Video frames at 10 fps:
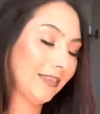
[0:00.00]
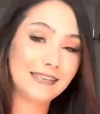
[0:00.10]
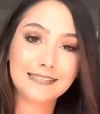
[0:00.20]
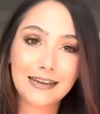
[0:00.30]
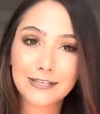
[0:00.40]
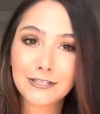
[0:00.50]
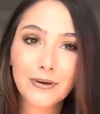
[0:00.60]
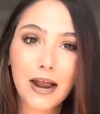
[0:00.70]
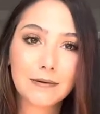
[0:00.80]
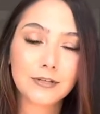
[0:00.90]
these next two
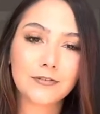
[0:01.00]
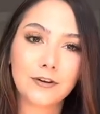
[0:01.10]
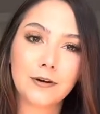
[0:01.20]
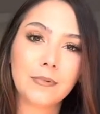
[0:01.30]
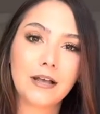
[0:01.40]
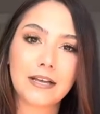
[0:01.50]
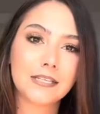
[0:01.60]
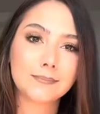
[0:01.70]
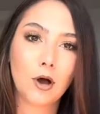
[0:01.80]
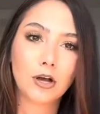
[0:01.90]
items are from like a
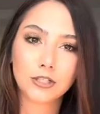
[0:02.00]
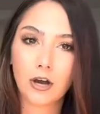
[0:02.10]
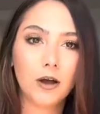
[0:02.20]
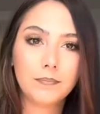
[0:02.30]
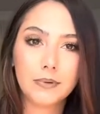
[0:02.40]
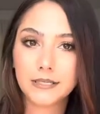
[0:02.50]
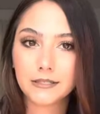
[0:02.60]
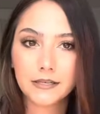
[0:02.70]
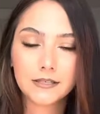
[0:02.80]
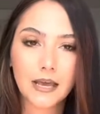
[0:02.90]
small shop
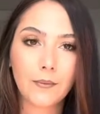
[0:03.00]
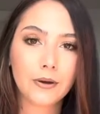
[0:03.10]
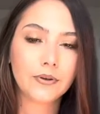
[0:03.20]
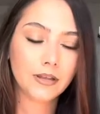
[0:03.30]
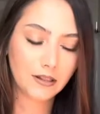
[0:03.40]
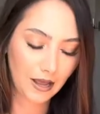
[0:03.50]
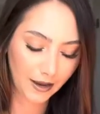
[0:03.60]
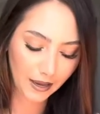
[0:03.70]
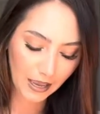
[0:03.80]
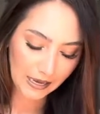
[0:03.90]
business that we really
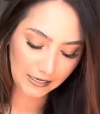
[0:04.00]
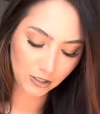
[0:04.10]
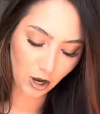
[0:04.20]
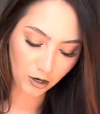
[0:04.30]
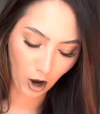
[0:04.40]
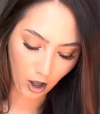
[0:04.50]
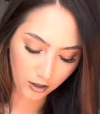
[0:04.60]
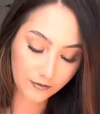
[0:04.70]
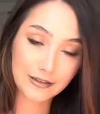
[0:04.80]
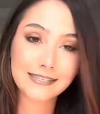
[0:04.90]
like. It's called
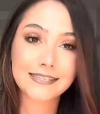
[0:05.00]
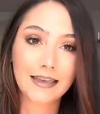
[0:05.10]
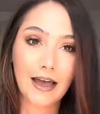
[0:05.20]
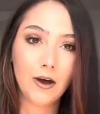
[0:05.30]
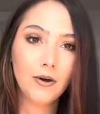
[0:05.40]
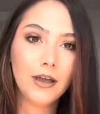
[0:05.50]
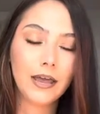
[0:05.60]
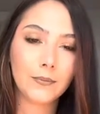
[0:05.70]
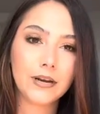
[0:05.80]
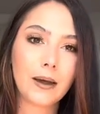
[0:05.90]
Olive and Scout.
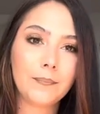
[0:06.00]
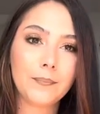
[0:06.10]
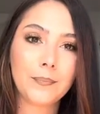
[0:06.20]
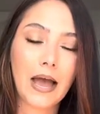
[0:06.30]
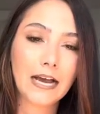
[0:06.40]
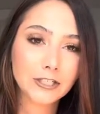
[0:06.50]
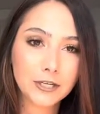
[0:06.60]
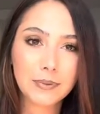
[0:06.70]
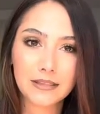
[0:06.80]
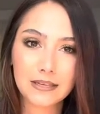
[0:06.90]
And when I I actually
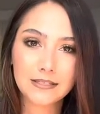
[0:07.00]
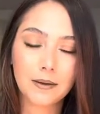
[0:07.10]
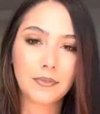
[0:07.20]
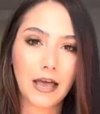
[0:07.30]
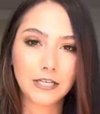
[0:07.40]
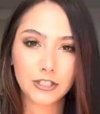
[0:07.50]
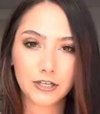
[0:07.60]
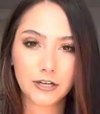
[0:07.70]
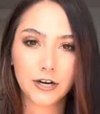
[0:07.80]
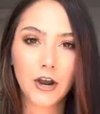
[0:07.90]
picked these up last
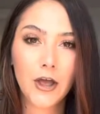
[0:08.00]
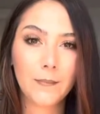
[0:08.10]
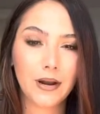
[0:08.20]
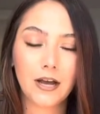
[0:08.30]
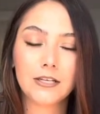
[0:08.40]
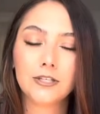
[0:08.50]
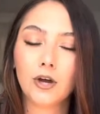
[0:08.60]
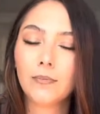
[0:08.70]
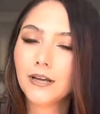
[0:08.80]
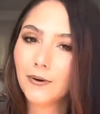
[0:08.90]
year, but I got
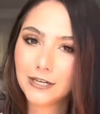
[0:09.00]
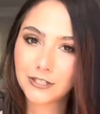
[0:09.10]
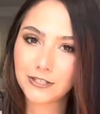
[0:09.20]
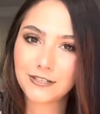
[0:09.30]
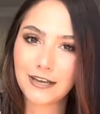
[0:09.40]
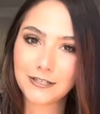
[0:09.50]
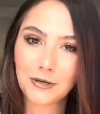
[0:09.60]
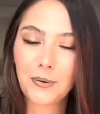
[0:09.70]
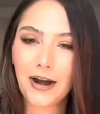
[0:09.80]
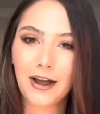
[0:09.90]
so many questions as
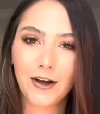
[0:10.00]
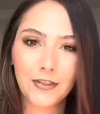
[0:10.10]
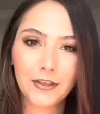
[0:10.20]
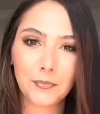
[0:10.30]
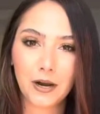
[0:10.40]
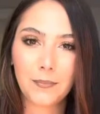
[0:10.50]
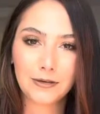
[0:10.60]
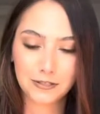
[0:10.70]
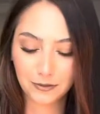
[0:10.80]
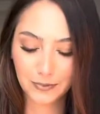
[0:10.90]
to where I got them when I
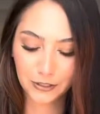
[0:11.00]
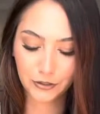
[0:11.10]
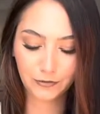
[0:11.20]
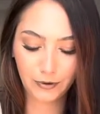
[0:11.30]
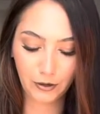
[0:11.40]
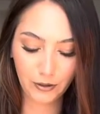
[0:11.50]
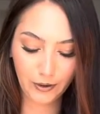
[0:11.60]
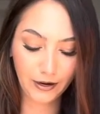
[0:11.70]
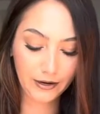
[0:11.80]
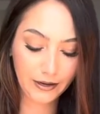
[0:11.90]
posted the picture of Bodie
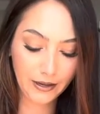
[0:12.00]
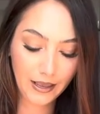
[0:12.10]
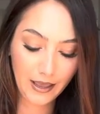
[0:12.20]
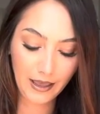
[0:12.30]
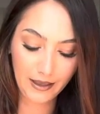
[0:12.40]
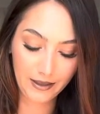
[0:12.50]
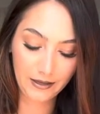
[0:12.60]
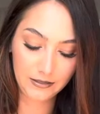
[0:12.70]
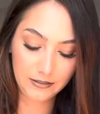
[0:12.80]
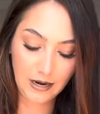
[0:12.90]
wearing it.
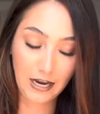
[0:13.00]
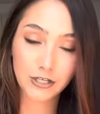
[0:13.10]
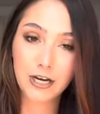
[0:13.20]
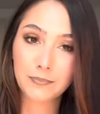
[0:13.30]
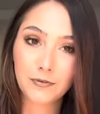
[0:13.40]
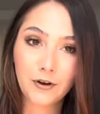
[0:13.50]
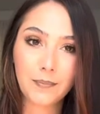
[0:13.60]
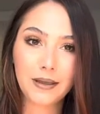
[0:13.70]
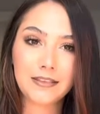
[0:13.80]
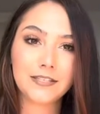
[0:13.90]
And I checked before I
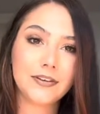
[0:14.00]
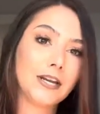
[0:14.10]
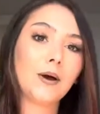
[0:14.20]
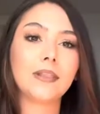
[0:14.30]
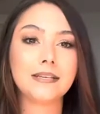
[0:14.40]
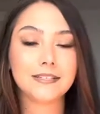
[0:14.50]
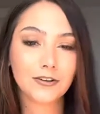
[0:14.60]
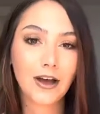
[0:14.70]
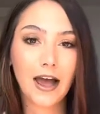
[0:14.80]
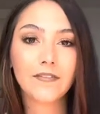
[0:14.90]
made this video and they
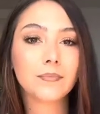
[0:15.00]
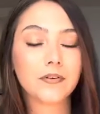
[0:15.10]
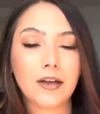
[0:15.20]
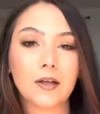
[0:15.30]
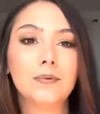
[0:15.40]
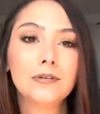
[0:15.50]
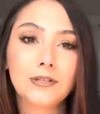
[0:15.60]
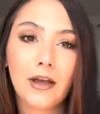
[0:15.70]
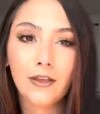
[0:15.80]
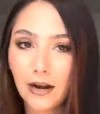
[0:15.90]
still have them available.
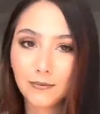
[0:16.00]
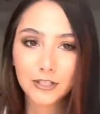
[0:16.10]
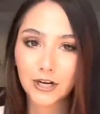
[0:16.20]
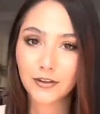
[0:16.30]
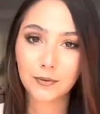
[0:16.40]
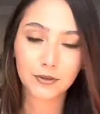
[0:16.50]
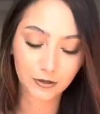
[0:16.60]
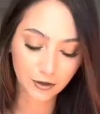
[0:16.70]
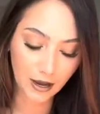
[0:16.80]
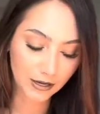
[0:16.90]
So I thought I would share them with
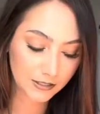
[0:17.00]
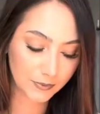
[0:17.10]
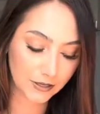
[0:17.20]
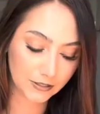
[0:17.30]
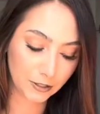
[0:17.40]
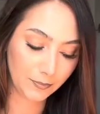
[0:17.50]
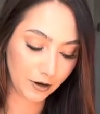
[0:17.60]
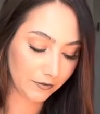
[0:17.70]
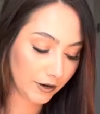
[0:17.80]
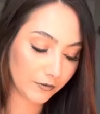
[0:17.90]
you guys because they're
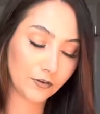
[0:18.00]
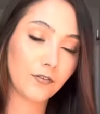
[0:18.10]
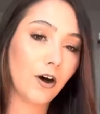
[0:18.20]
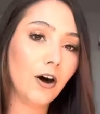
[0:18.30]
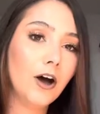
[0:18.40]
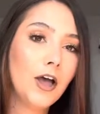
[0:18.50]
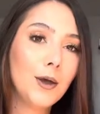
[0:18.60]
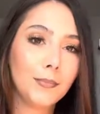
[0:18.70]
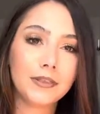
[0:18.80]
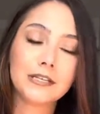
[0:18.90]
perfect for fall.
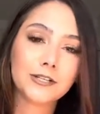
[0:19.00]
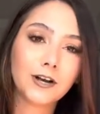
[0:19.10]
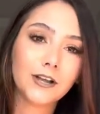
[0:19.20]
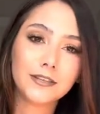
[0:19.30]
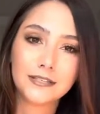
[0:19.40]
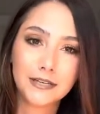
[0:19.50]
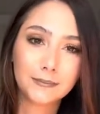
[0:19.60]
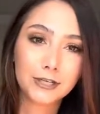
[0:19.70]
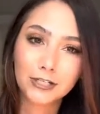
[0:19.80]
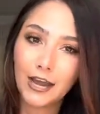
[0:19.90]
But these are called the
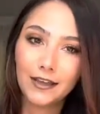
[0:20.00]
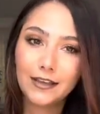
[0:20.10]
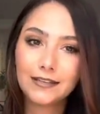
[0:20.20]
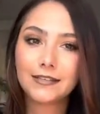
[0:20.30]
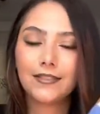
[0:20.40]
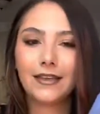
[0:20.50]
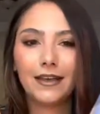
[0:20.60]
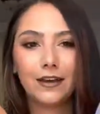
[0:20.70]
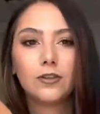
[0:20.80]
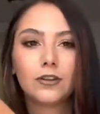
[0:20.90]
Timber Jackets and they
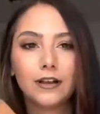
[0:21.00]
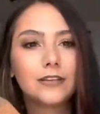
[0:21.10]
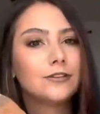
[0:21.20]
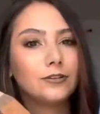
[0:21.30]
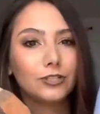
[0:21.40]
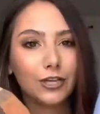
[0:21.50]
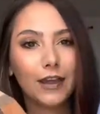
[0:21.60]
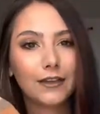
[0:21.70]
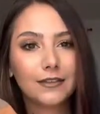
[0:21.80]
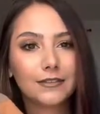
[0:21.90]
kind of look like little
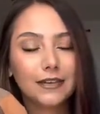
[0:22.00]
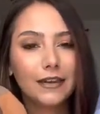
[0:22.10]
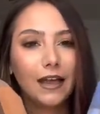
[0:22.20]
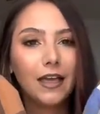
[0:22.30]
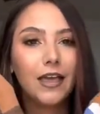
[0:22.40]
shackets. And I